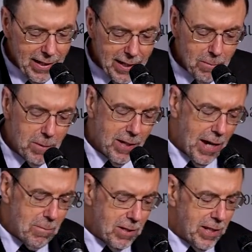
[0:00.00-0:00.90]
it
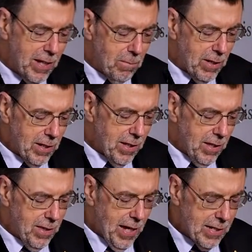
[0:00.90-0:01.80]
became clear to me
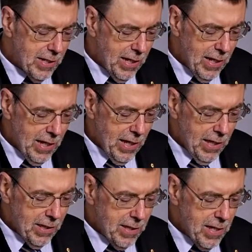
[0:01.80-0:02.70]
that
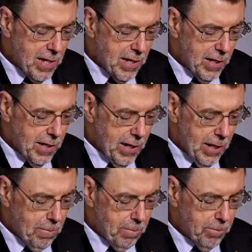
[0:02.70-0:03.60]
the
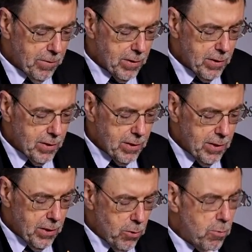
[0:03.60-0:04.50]

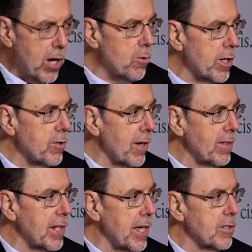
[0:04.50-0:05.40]
road we're
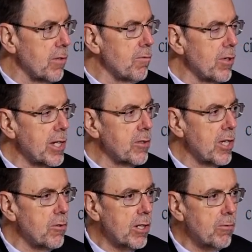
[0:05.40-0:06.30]
travelling down is a very
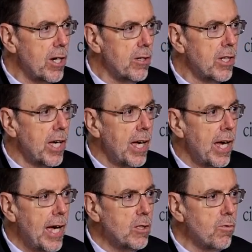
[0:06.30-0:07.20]
eccentric road.
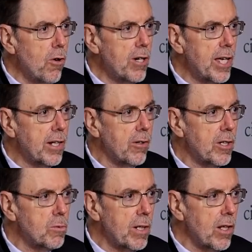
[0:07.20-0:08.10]
As foreign editor, I
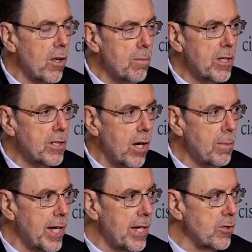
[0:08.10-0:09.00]
spend a lot of my time
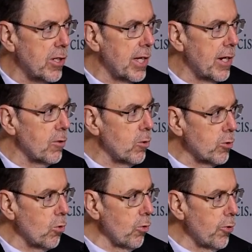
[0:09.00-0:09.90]
in Asia. And of course,
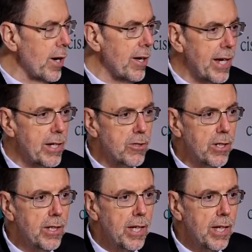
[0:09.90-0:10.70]
all throughout Asia,